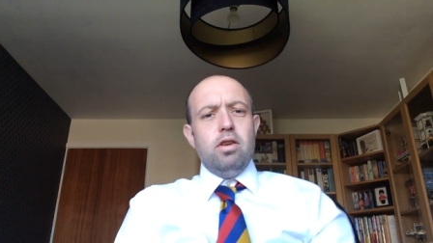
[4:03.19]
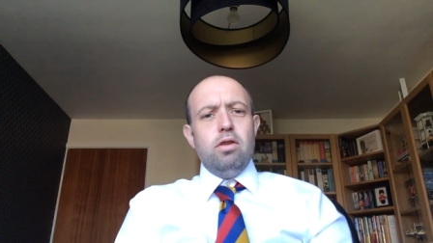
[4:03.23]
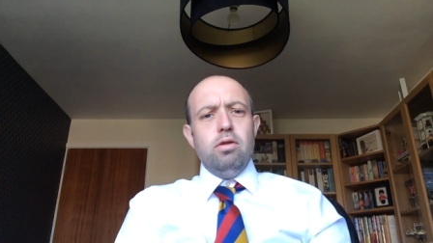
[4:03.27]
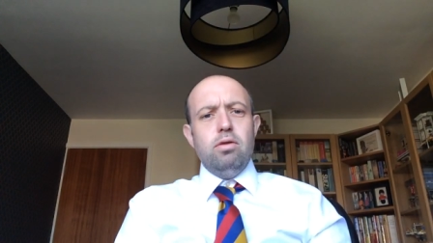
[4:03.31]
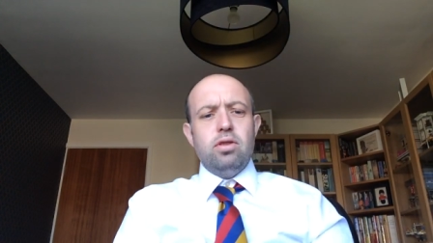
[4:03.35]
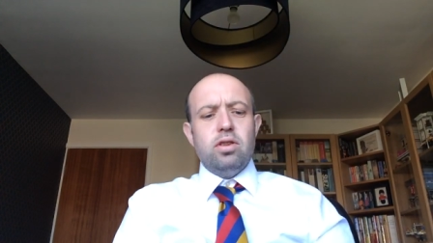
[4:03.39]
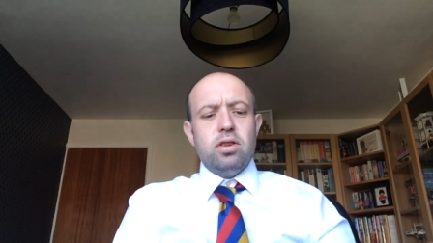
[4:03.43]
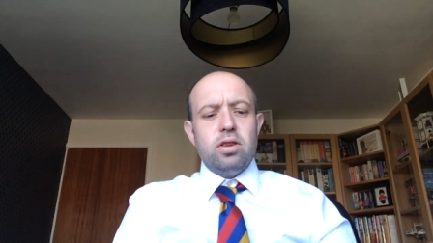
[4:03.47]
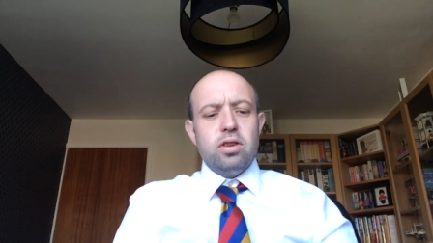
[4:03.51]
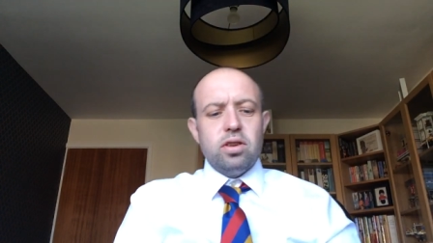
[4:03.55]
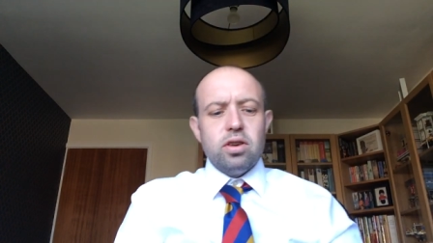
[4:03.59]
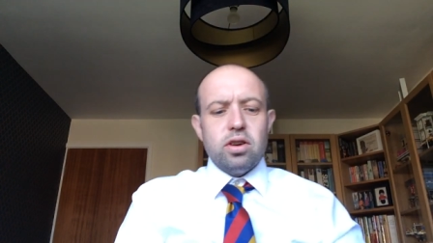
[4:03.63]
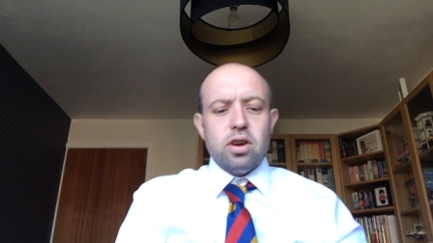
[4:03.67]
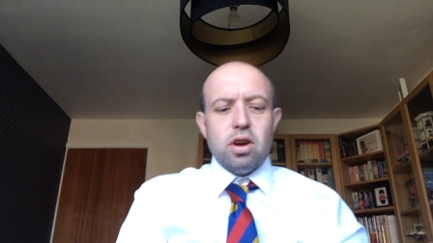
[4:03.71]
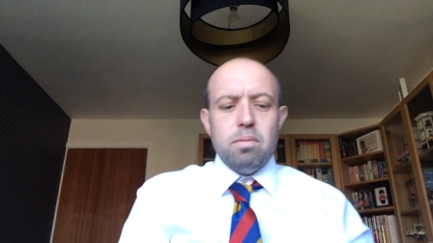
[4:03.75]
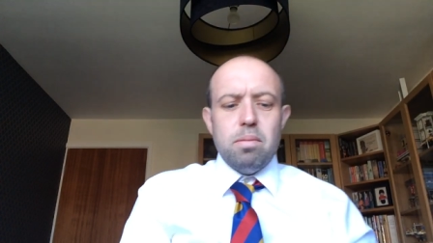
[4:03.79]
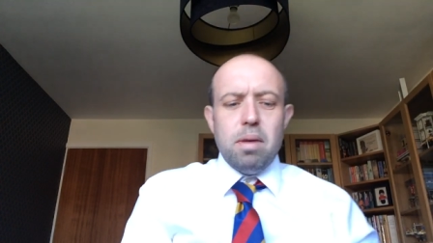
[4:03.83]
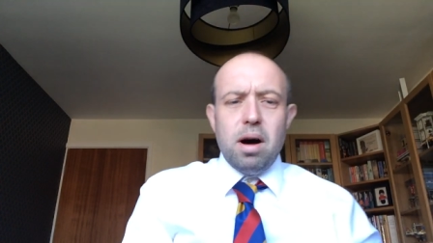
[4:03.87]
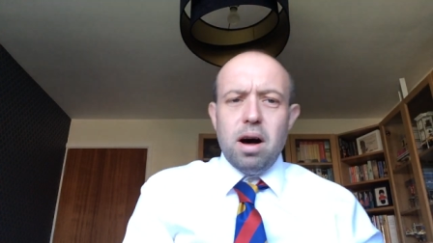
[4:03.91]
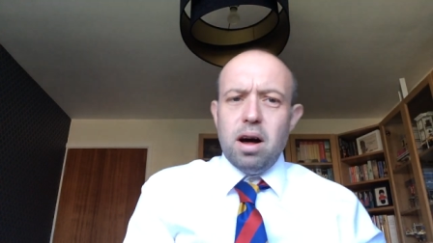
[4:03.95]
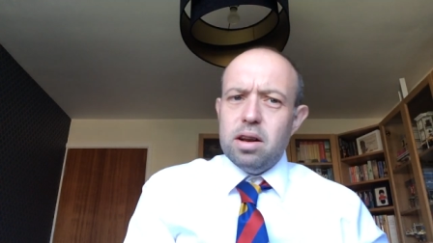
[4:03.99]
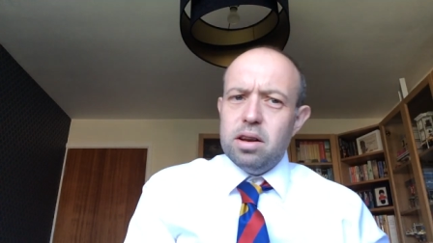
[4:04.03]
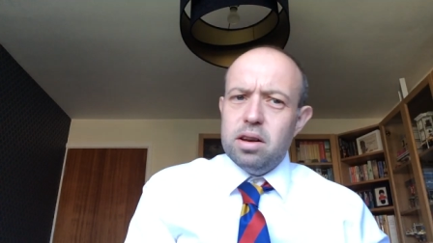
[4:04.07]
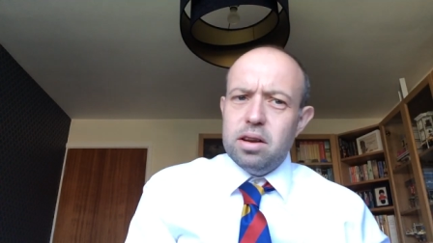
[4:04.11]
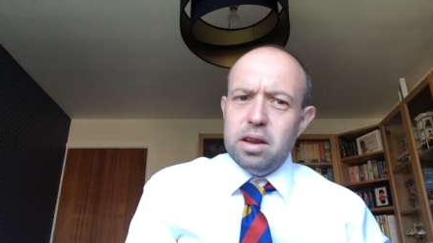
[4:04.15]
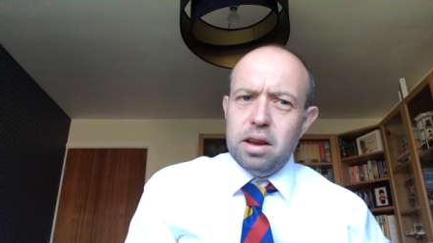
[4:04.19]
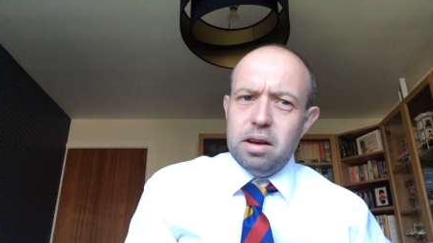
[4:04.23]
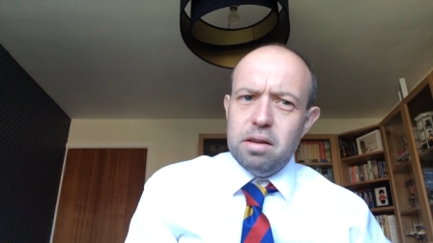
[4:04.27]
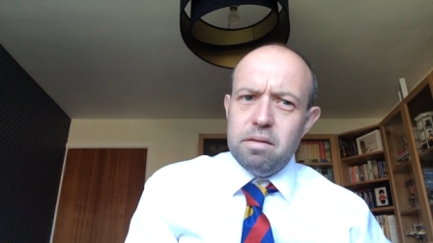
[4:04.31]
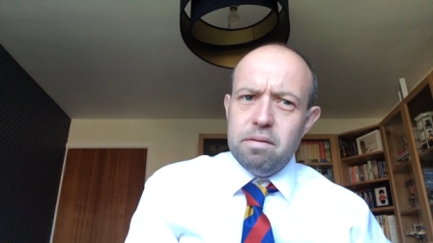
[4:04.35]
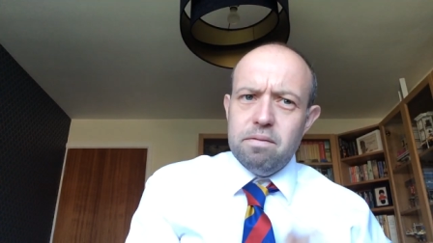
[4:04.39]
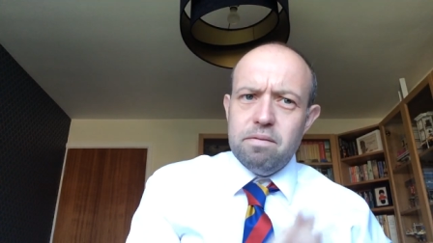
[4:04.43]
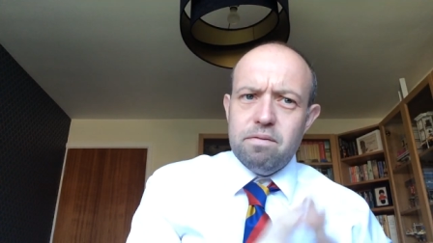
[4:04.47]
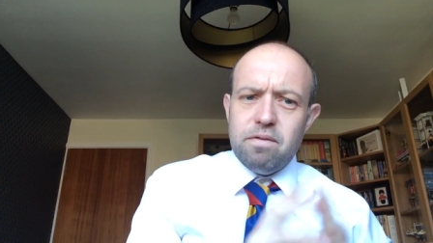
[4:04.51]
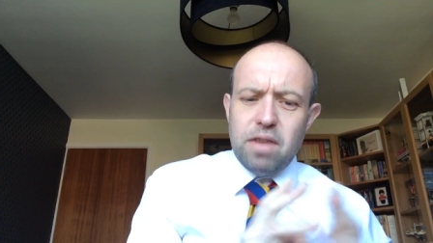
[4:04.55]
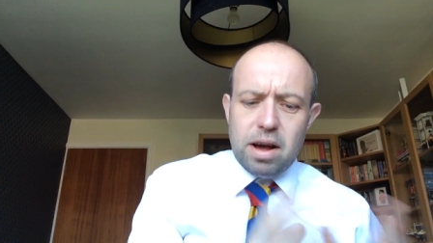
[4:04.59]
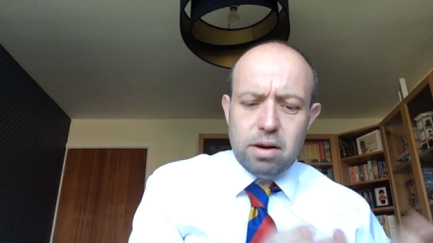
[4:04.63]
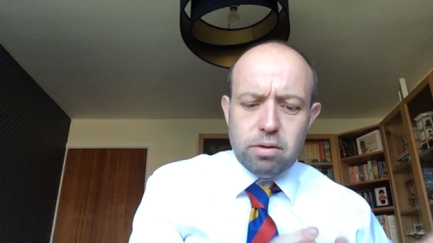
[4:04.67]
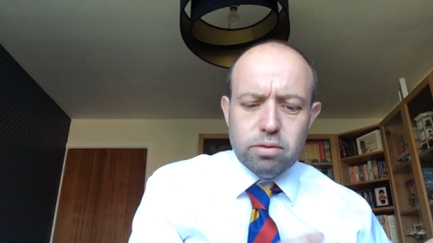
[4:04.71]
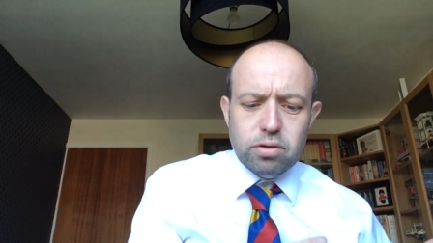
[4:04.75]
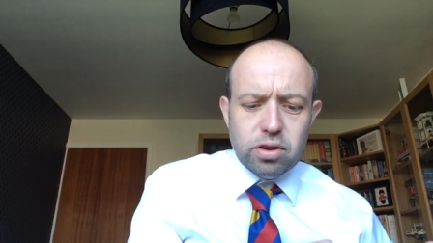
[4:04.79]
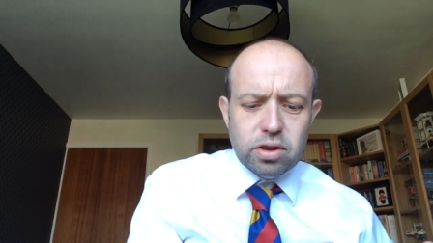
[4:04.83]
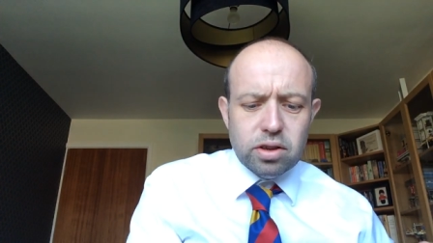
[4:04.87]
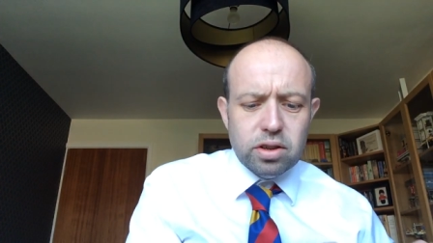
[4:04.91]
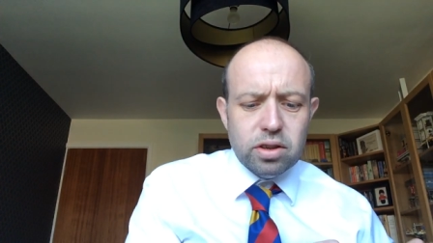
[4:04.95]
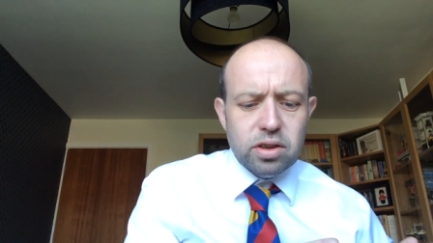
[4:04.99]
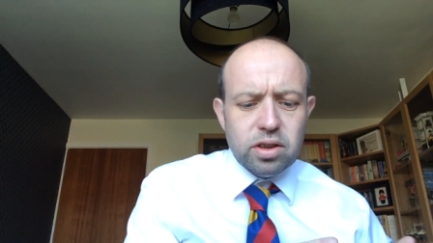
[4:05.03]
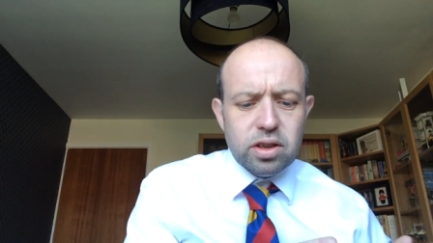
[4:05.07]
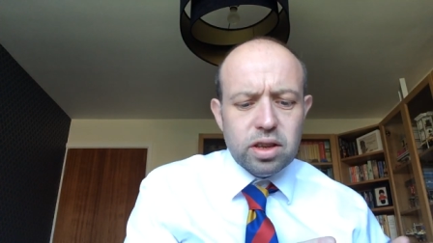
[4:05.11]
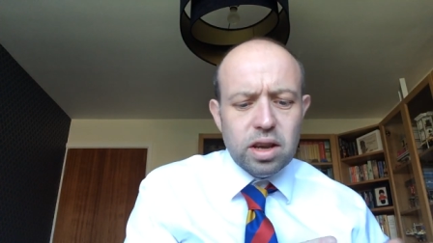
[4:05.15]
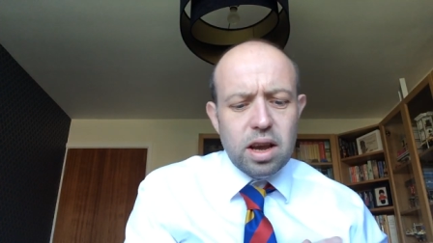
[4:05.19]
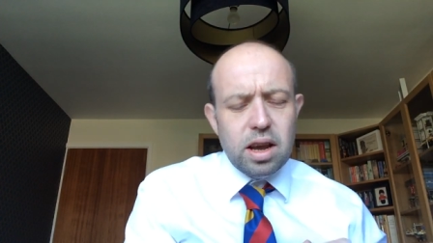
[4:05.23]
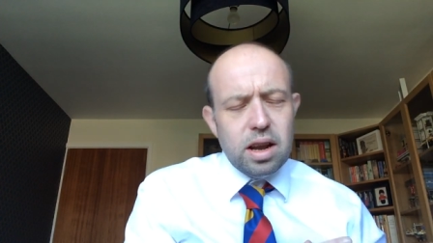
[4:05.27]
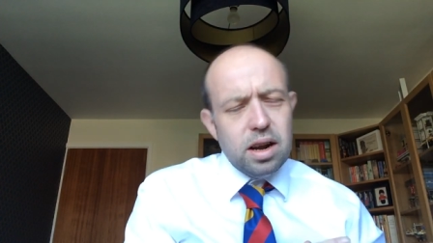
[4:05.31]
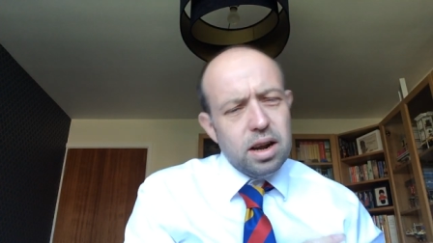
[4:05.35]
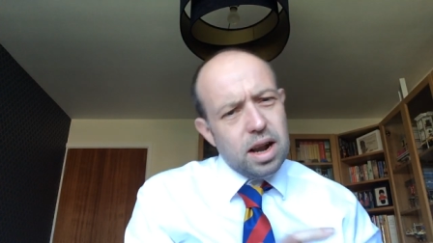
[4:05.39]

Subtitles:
used to command in thousands